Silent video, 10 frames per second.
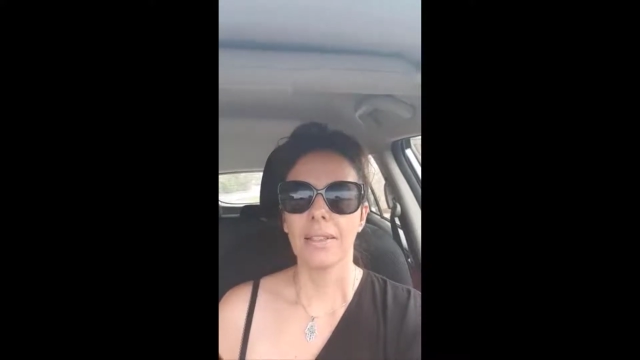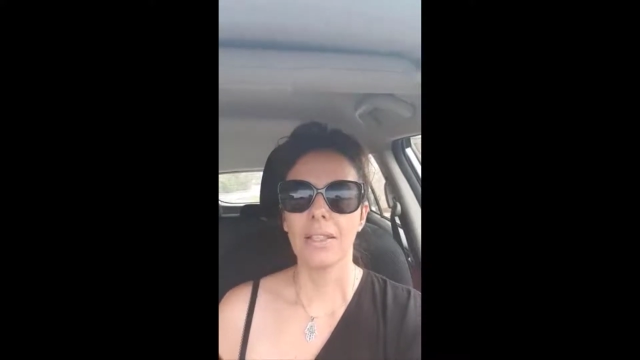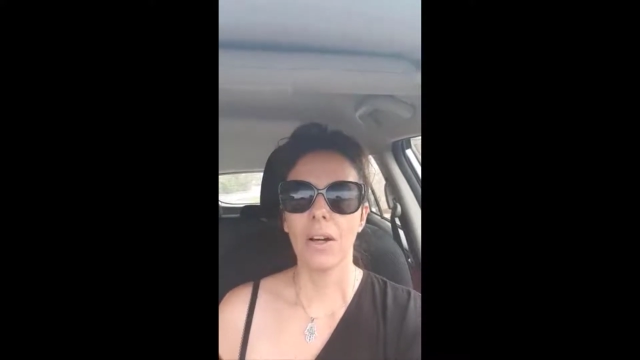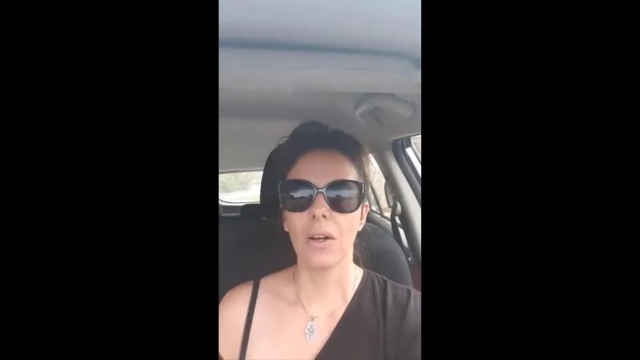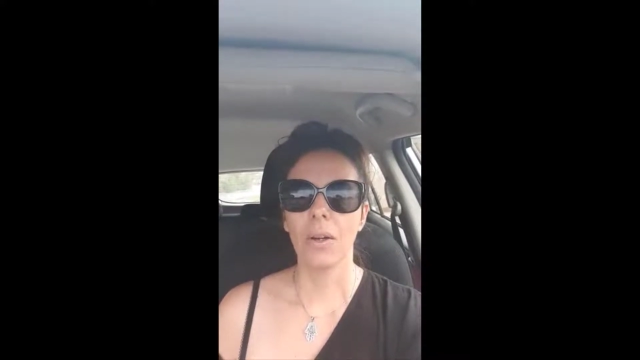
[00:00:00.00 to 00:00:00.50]

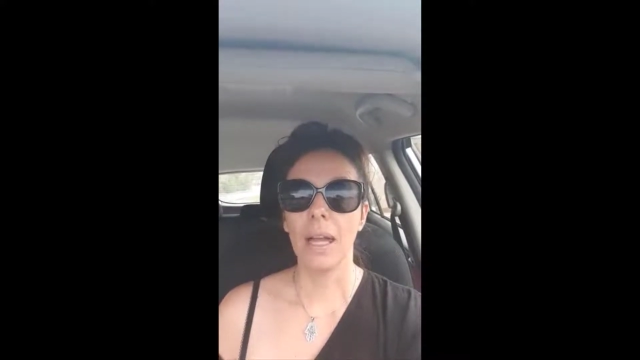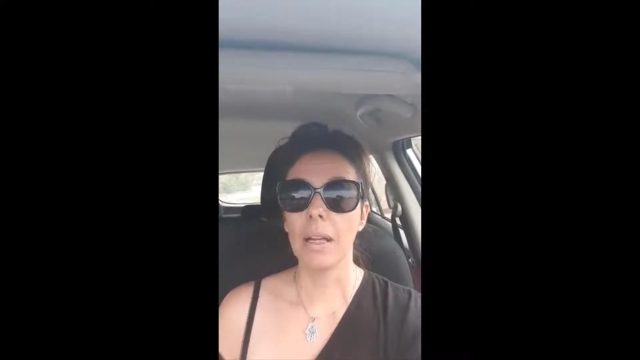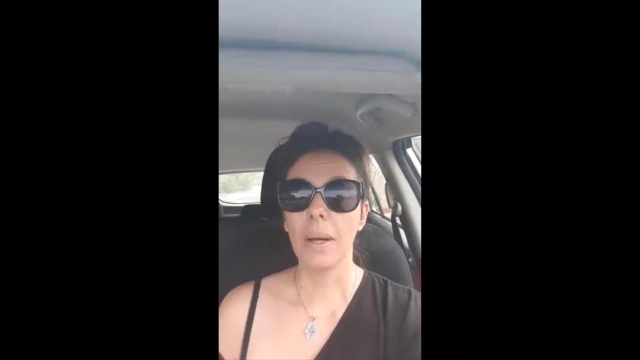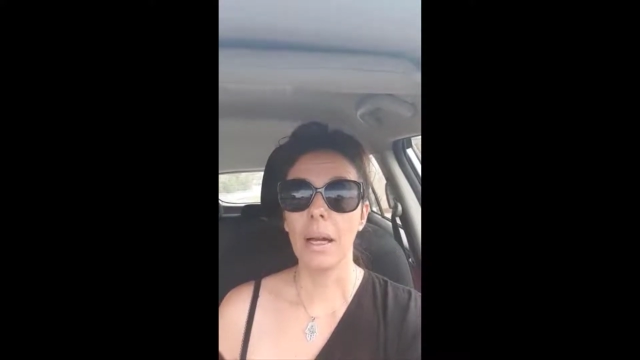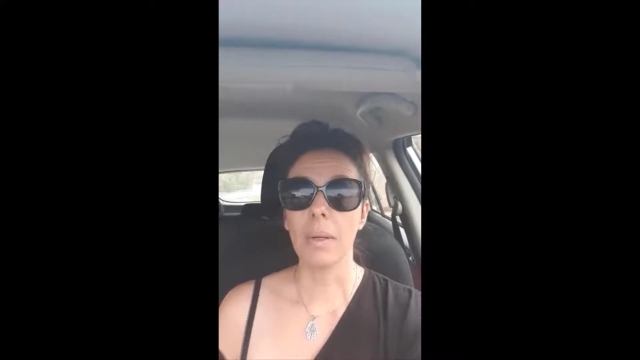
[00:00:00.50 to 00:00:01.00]
So
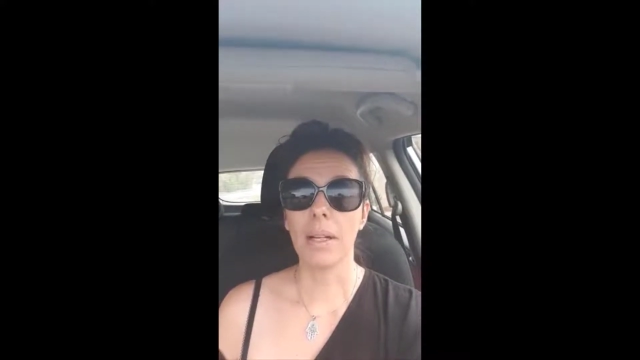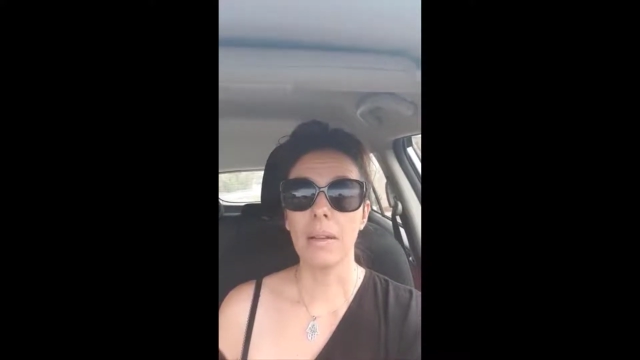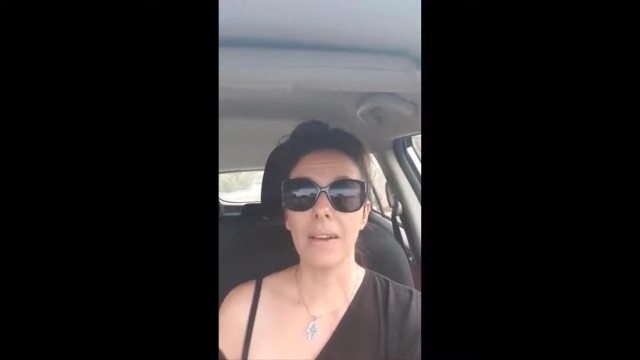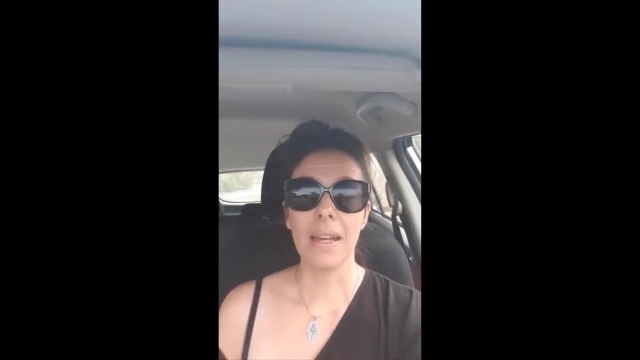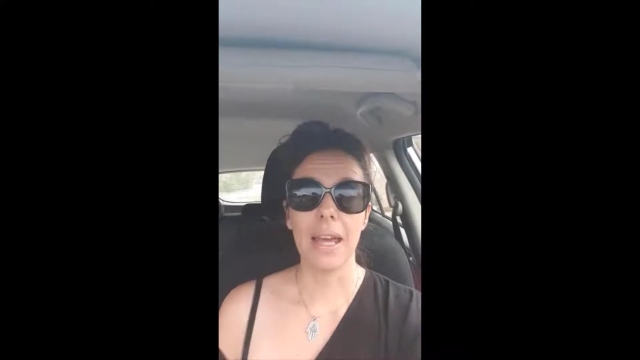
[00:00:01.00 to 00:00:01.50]
anyway, I'm going
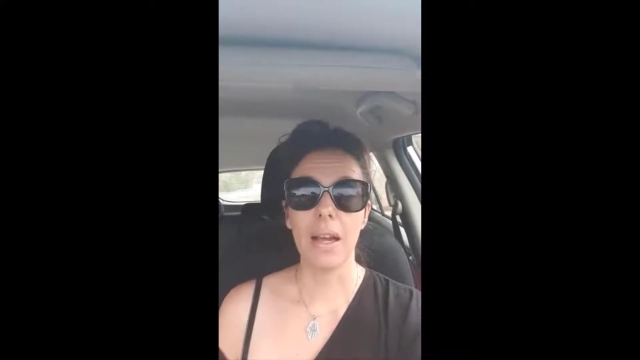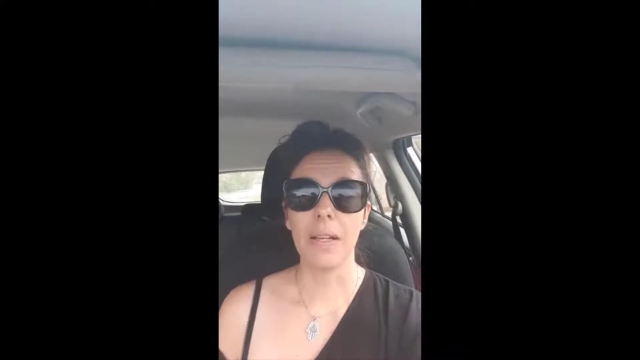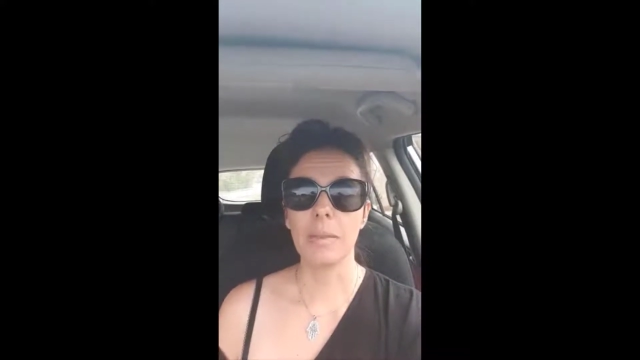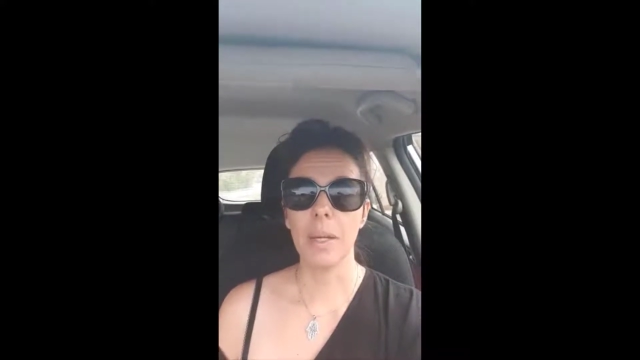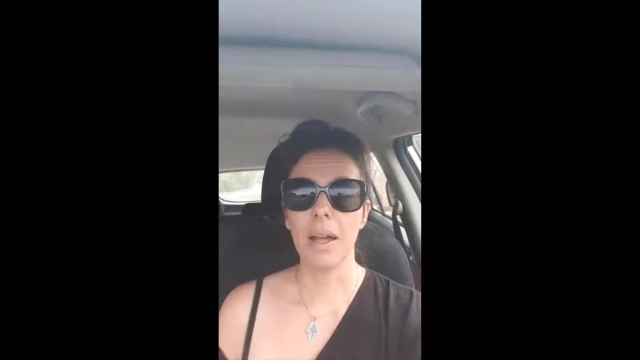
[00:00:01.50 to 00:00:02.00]
to the vet now.
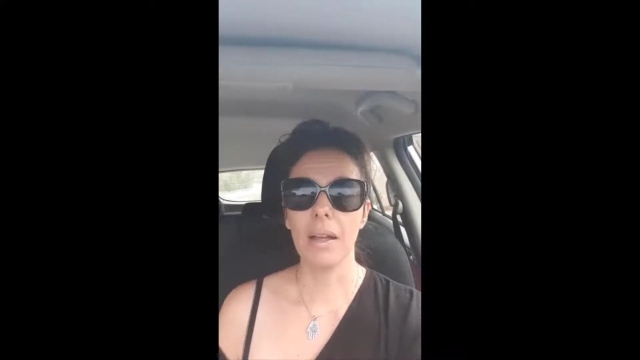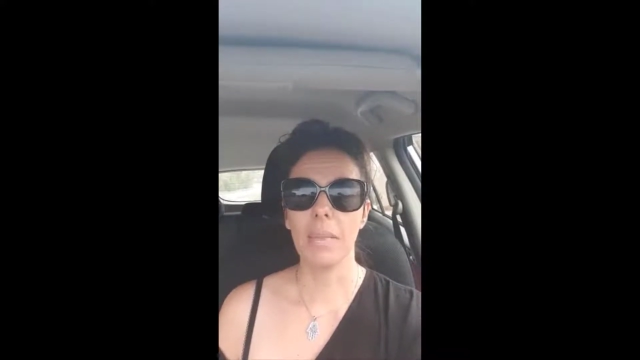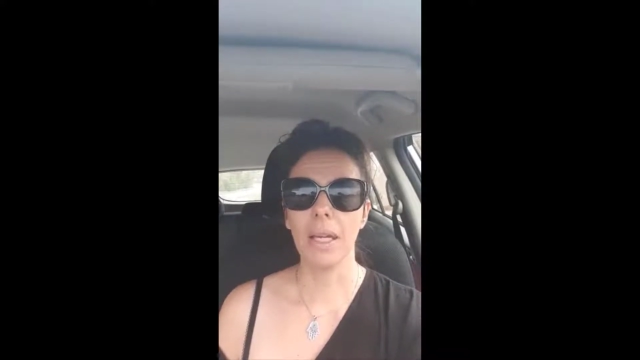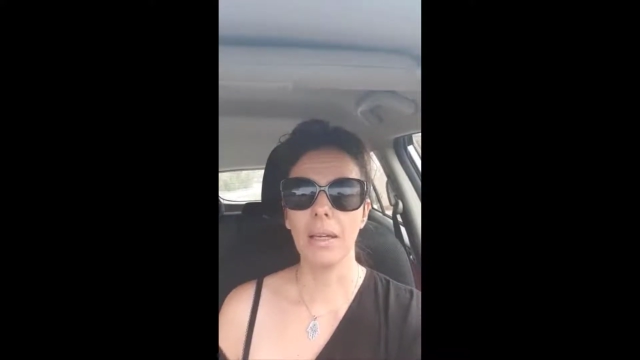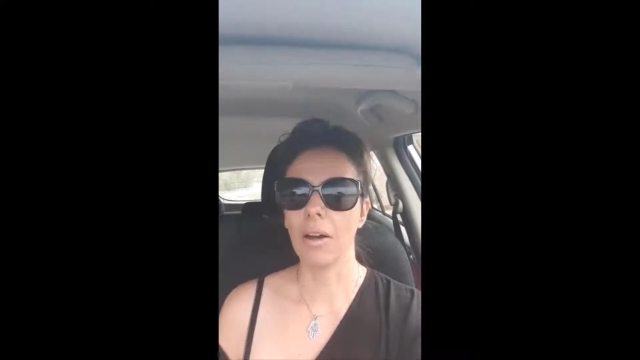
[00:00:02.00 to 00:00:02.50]
It's behind me.